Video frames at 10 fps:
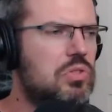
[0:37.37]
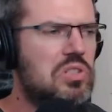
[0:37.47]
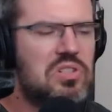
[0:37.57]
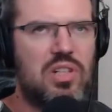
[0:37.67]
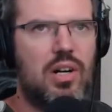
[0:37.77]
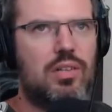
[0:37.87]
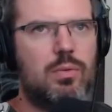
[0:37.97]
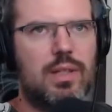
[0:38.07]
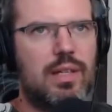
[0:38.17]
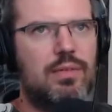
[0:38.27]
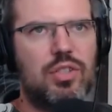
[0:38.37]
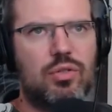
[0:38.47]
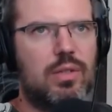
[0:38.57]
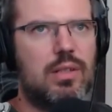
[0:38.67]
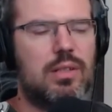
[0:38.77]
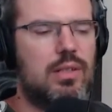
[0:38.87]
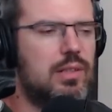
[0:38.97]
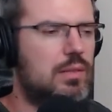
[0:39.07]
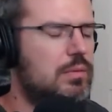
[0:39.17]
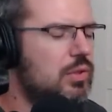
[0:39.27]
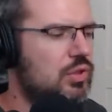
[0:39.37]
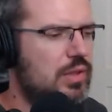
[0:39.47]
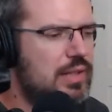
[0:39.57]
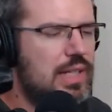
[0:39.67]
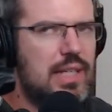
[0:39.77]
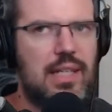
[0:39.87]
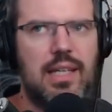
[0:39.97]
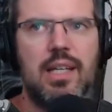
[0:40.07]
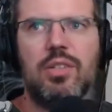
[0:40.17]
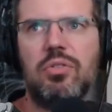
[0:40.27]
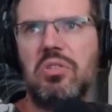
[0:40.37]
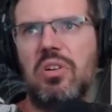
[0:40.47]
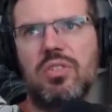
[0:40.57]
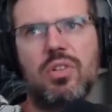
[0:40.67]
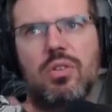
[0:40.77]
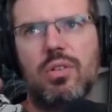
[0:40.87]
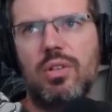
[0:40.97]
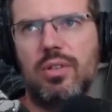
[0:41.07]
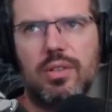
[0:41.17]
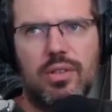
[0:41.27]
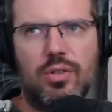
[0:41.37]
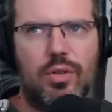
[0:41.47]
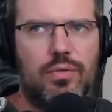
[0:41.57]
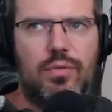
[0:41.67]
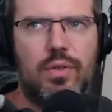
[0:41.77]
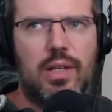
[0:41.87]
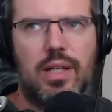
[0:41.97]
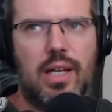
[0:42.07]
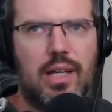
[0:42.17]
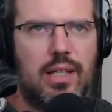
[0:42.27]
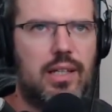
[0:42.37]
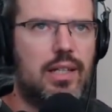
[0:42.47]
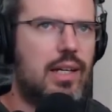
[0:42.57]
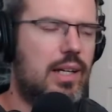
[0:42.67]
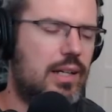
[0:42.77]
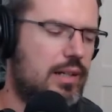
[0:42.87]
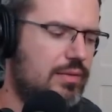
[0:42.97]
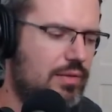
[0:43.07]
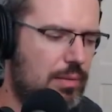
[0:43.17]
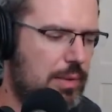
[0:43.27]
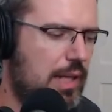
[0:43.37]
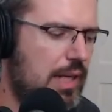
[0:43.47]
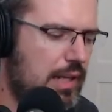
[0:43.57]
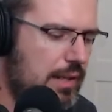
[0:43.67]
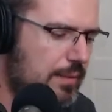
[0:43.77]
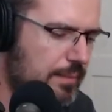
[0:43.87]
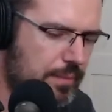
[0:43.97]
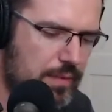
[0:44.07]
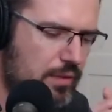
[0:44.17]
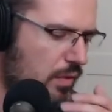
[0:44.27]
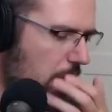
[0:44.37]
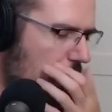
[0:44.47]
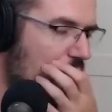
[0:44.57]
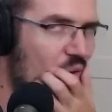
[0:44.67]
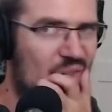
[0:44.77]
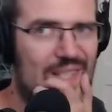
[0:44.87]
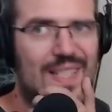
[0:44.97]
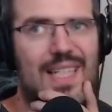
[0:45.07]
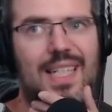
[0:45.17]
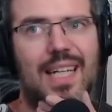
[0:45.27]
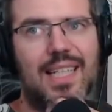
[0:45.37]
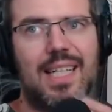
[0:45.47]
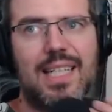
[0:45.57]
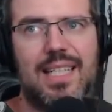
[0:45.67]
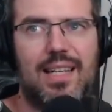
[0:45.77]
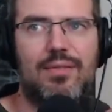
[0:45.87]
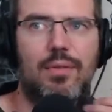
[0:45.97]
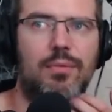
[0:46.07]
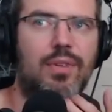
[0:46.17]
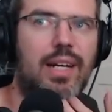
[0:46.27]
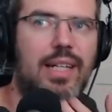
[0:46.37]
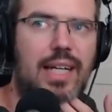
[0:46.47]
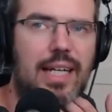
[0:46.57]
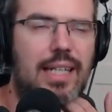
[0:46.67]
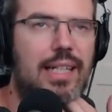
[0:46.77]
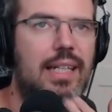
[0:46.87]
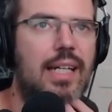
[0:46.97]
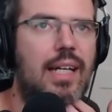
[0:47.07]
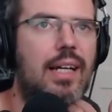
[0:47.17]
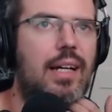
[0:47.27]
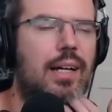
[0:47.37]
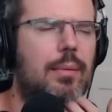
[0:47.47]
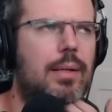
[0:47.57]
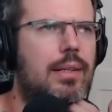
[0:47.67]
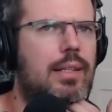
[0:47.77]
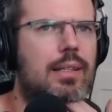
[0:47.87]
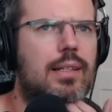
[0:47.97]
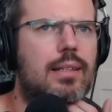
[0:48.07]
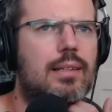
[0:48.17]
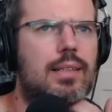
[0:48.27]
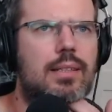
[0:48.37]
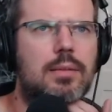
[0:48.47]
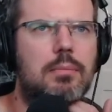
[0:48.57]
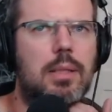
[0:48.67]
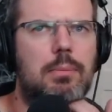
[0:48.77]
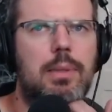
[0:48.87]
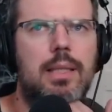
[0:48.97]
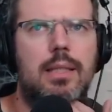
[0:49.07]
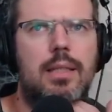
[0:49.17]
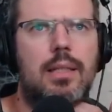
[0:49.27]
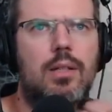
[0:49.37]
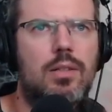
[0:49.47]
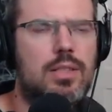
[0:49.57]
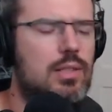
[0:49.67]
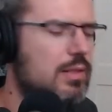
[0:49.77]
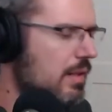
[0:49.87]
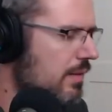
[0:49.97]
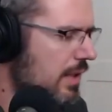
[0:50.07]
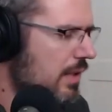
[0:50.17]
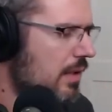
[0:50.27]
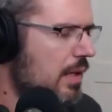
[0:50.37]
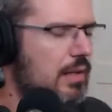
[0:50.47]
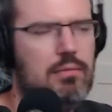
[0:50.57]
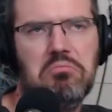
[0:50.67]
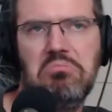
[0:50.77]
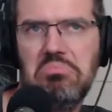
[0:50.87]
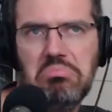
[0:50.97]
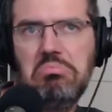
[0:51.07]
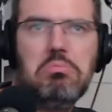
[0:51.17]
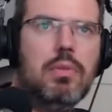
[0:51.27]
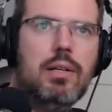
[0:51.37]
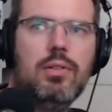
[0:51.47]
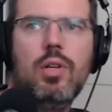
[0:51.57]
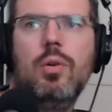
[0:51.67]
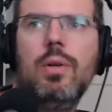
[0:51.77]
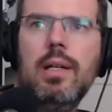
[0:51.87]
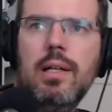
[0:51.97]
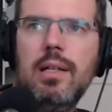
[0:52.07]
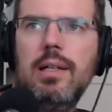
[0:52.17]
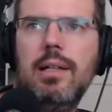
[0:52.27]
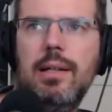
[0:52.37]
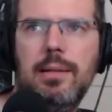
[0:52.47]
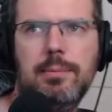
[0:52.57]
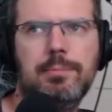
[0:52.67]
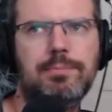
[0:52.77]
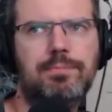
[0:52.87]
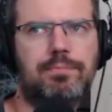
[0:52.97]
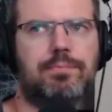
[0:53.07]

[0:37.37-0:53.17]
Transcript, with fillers: just start with a visual visual thing. You can also uh, learn fr a, a, a, from a from a course like Nick said from Frank Kane. Um, I think this might be then costing you something. I don't know. Um,